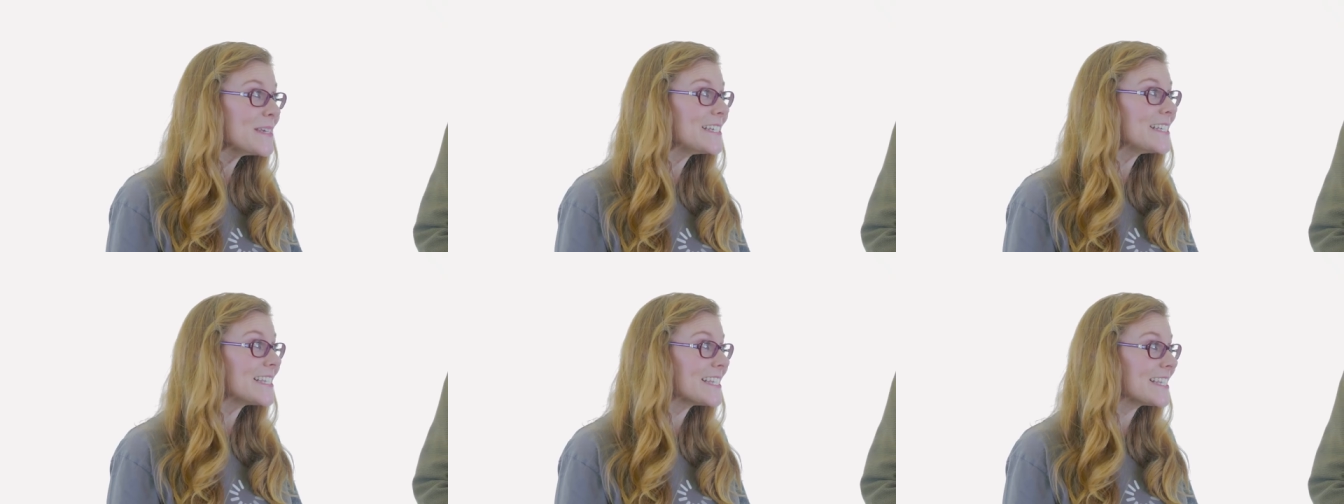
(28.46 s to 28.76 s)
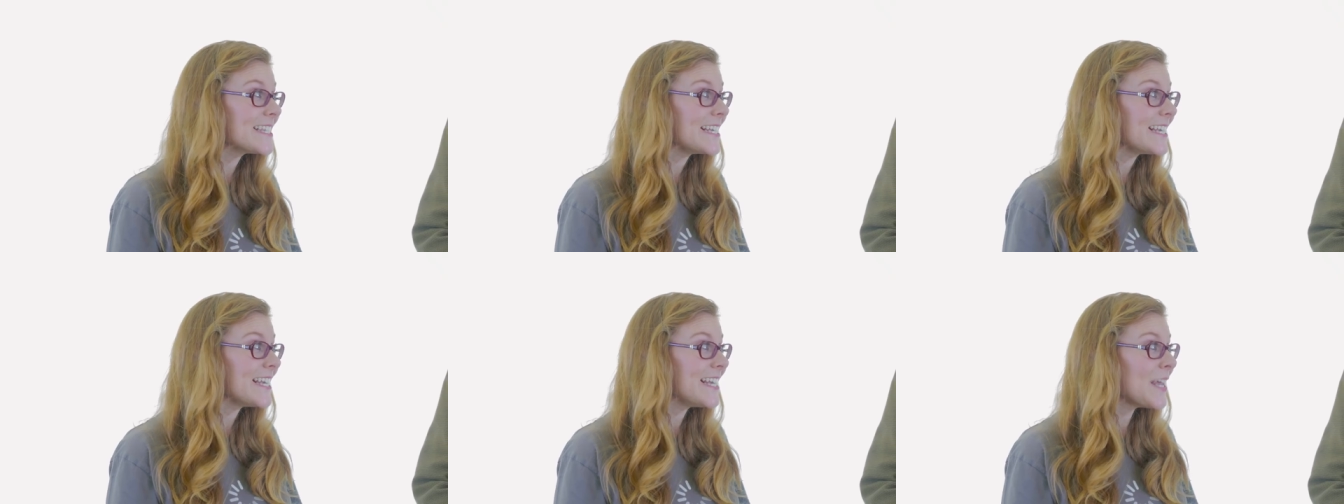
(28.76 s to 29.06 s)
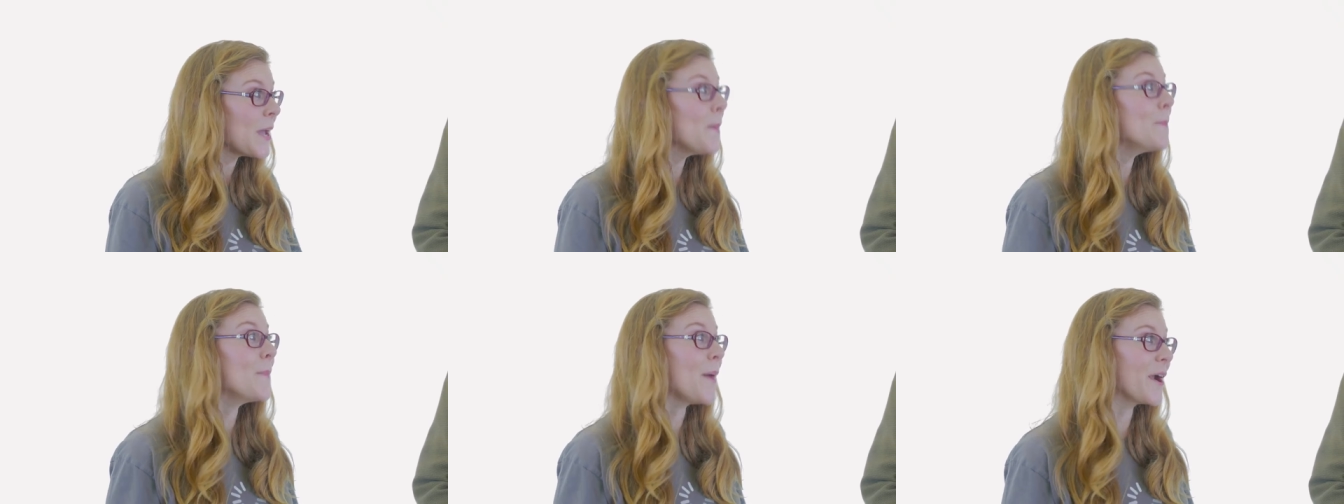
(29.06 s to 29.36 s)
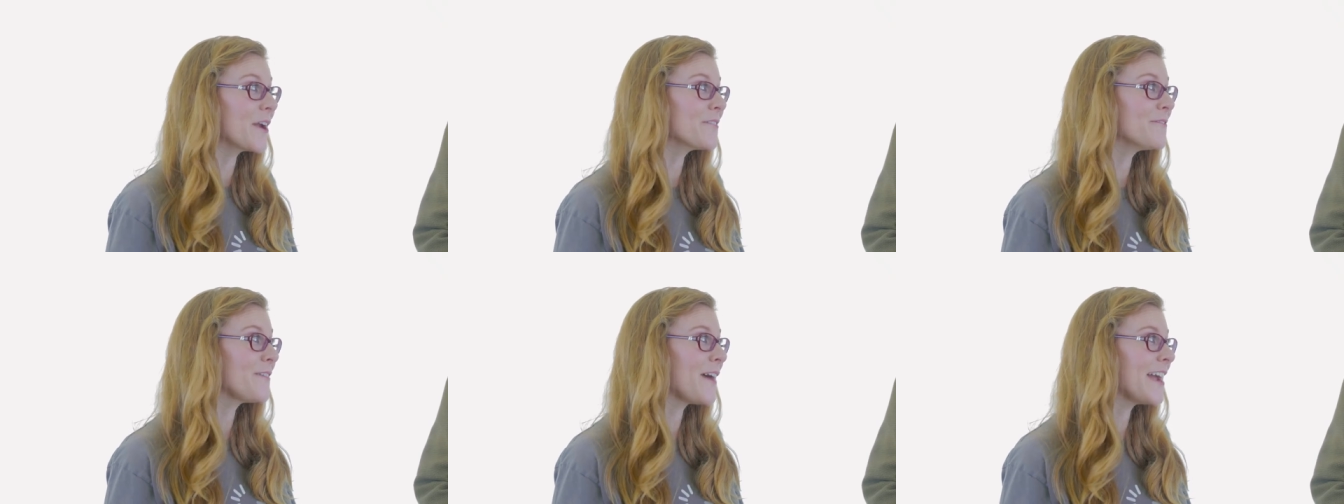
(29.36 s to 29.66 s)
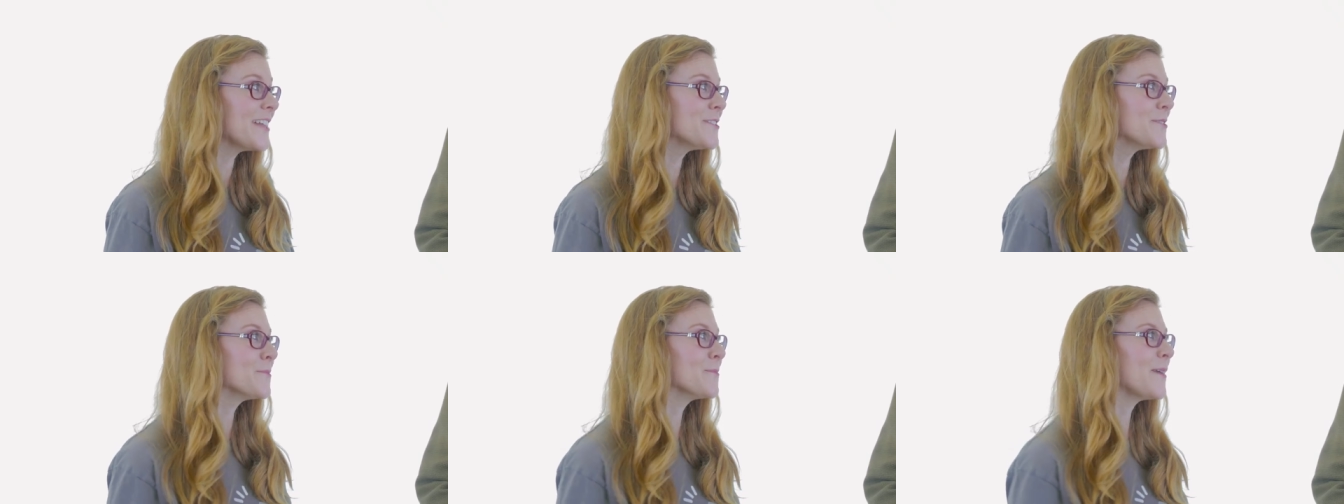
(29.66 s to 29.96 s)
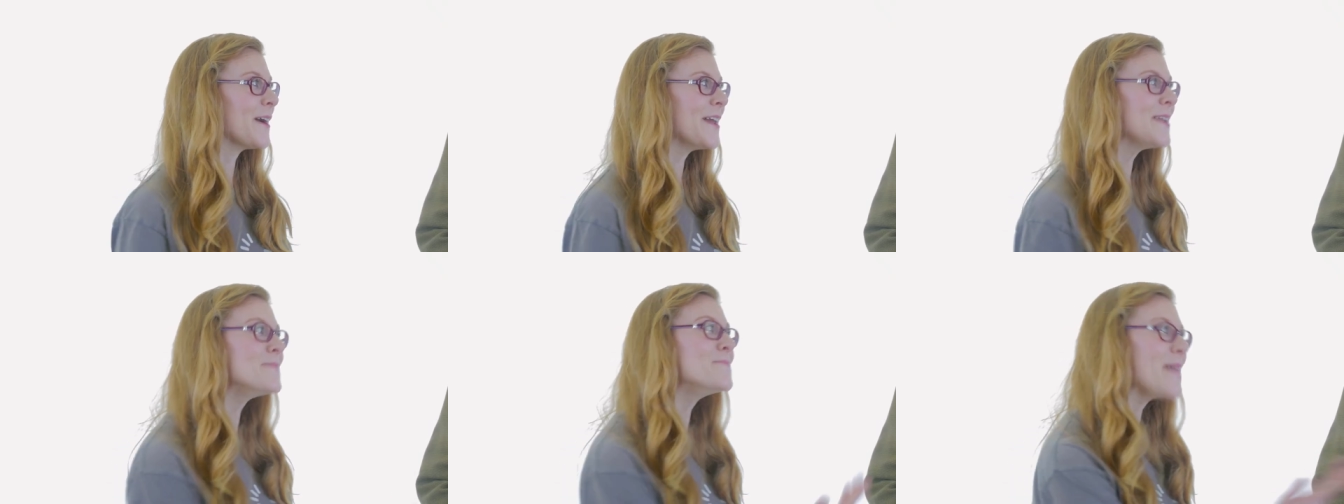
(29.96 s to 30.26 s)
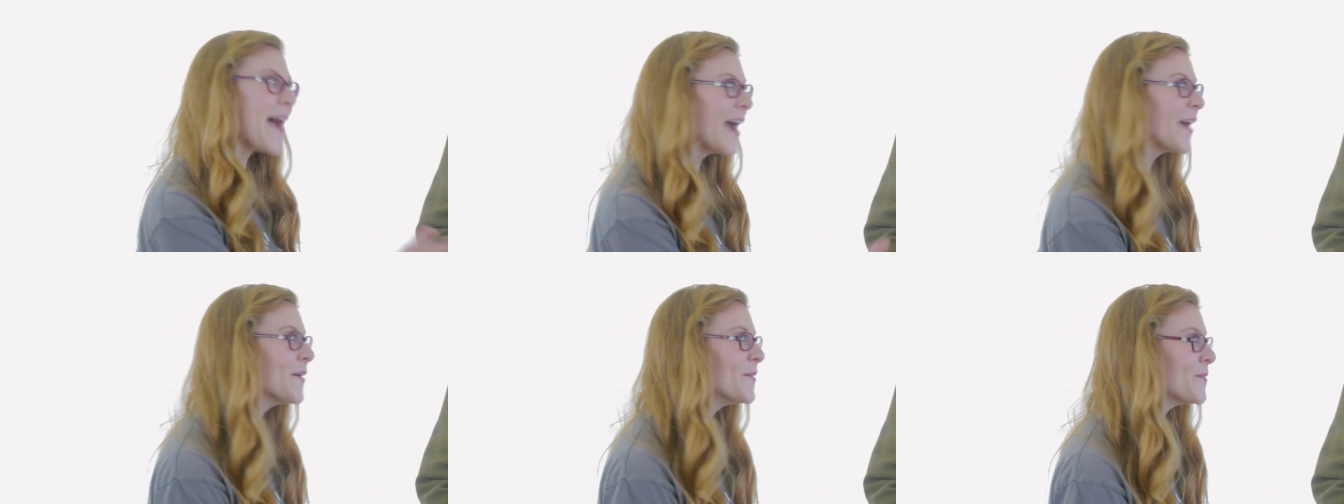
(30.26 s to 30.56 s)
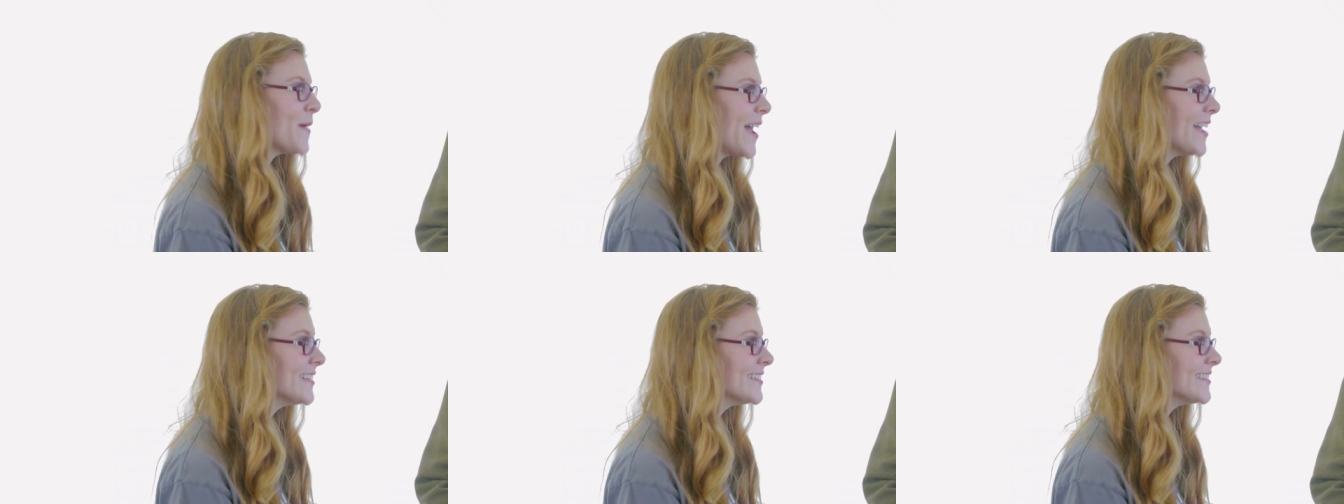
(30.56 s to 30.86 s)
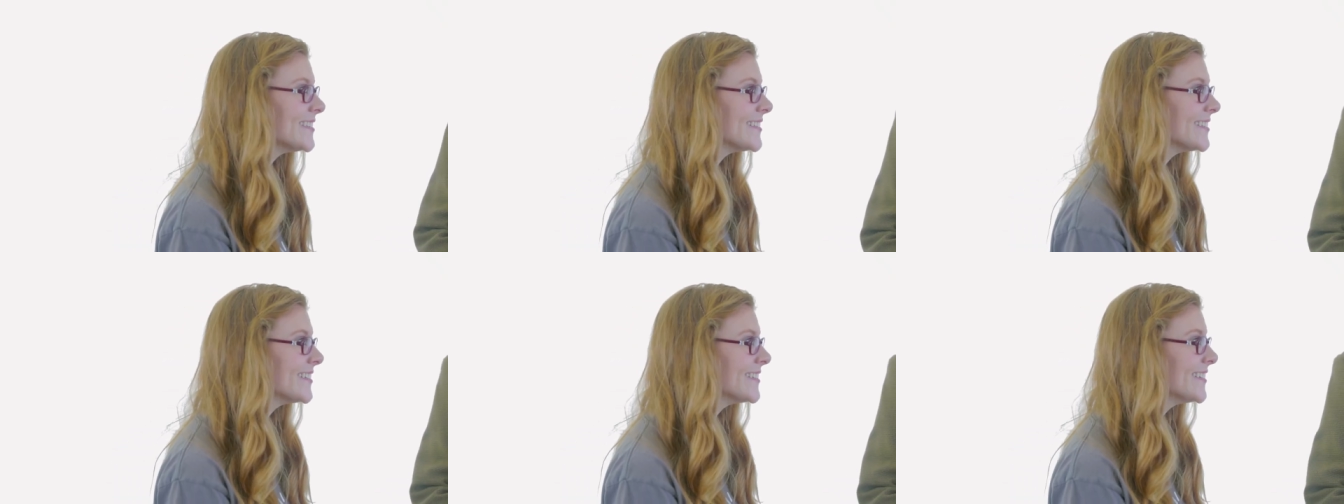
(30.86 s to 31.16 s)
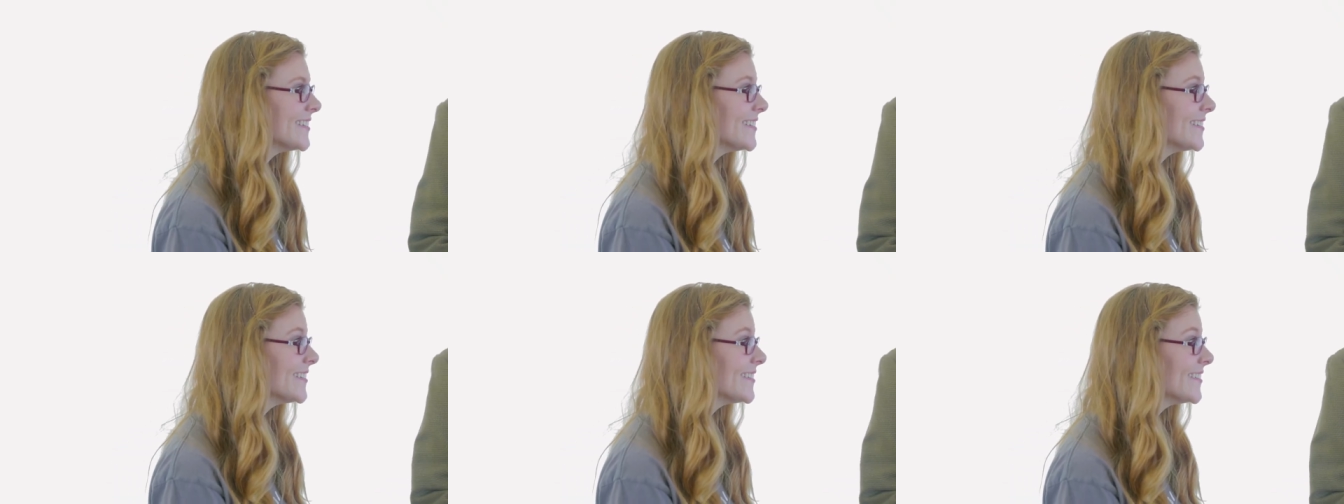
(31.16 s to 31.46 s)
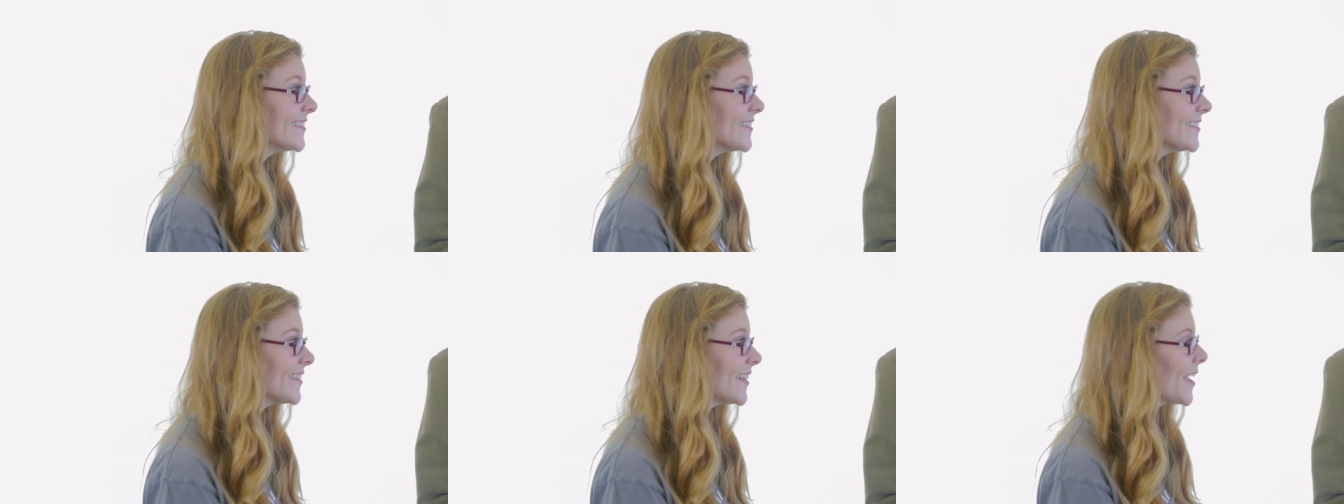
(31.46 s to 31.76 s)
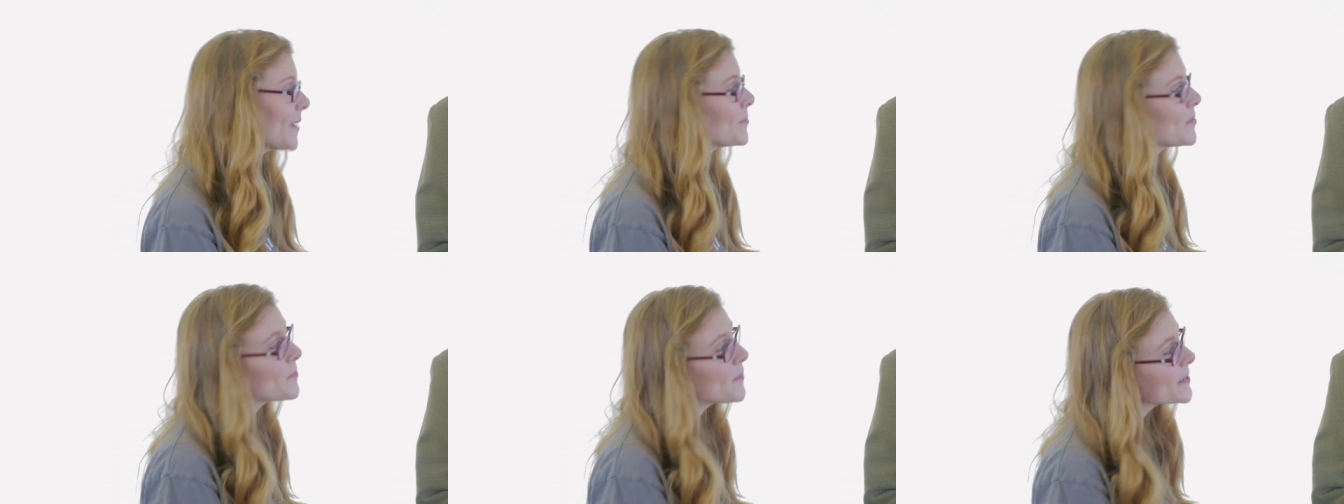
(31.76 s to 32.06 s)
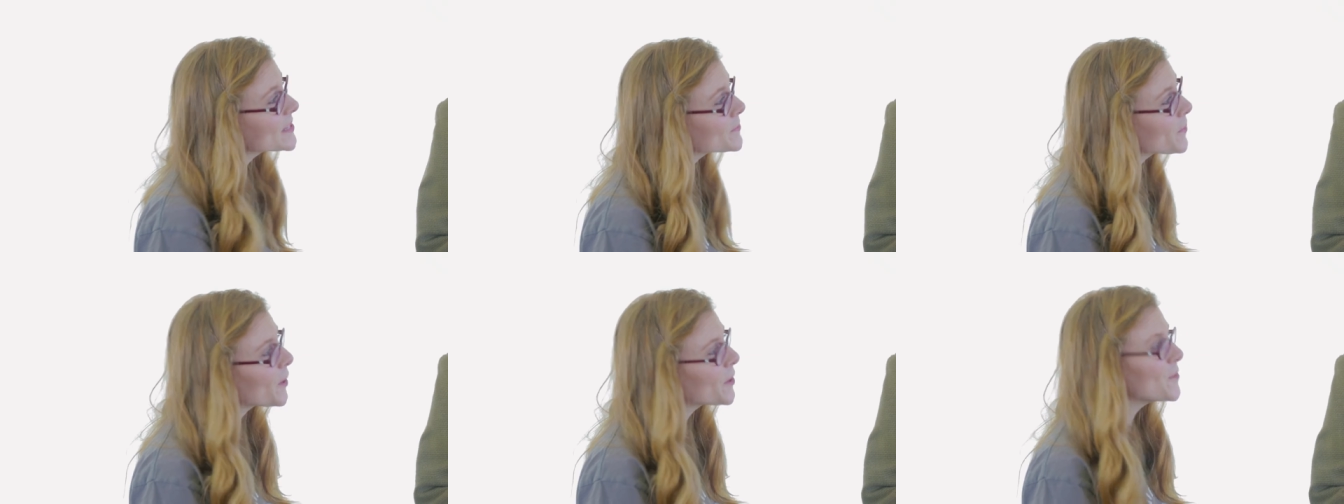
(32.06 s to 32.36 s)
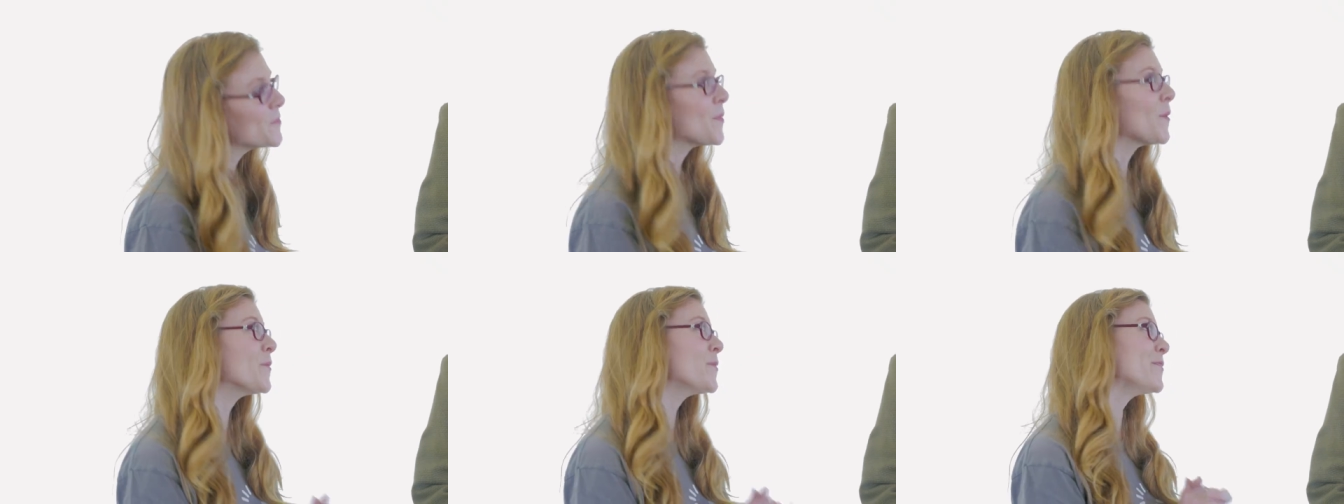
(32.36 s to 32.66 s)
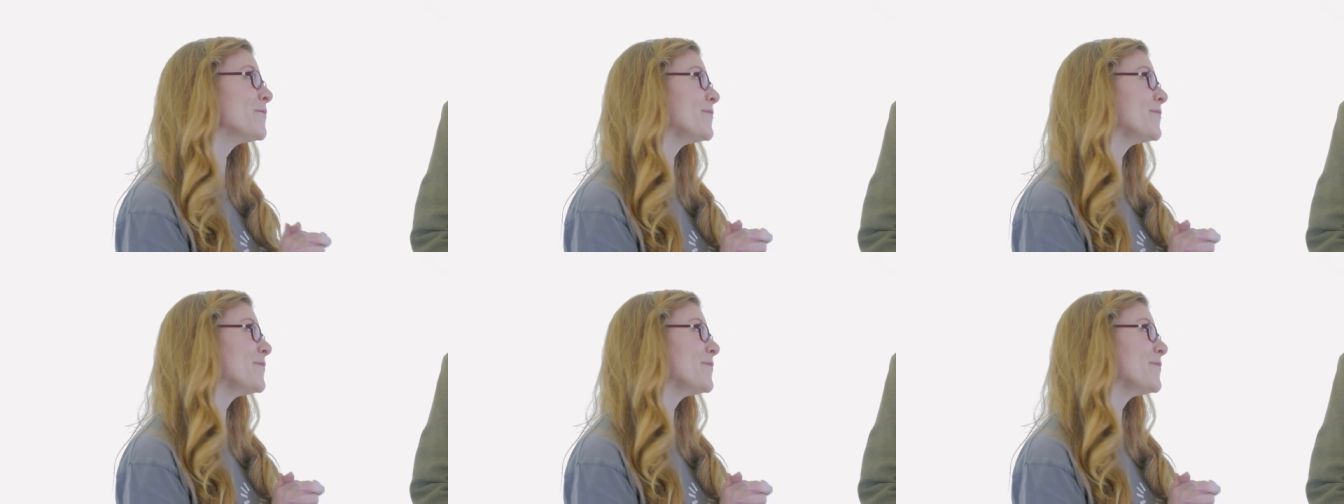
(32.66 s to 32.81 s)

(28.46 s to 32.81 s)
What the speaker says: PC modified to run macOS. I'm the best part of both